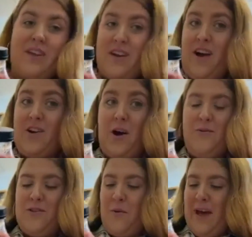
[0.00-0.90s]
not going
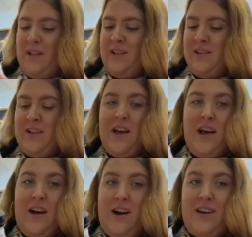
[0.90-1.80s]
so well.
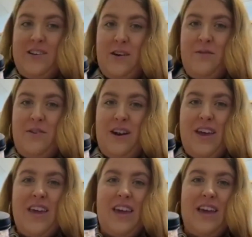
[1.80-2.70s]
I don't like
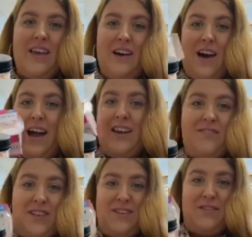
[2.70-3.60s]
any of
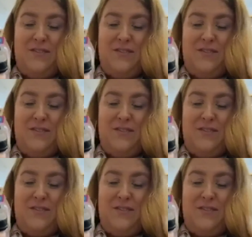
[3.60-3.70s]
this stuff.